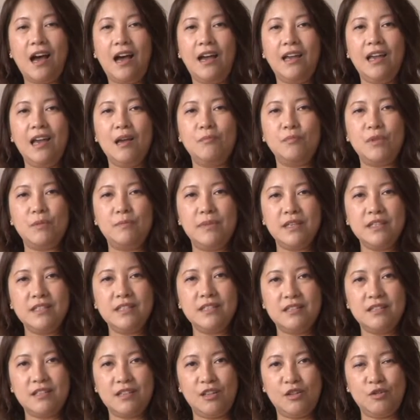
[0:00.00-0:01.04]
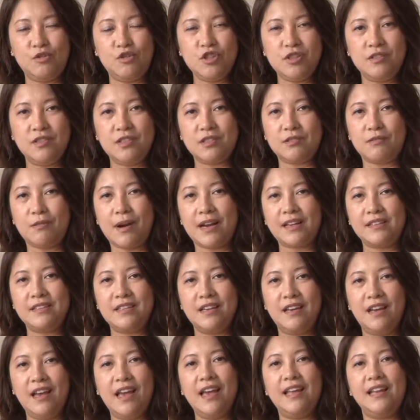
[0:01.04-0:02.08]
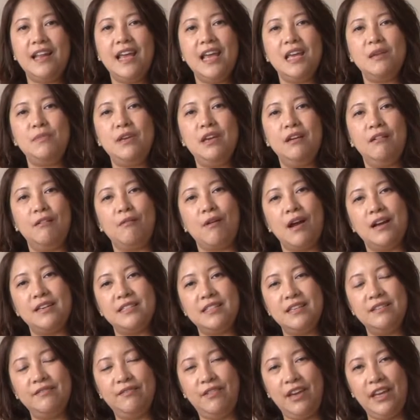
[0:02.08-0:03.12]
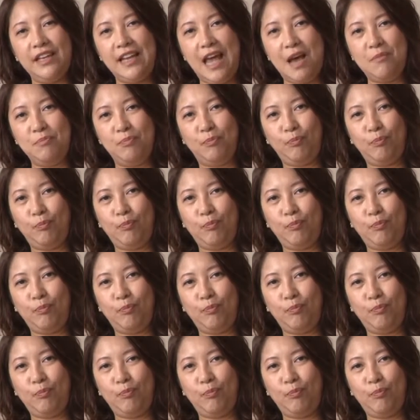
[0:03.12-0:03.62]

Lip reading: I am the Business Solutions Director at AB Horizon Vietnam.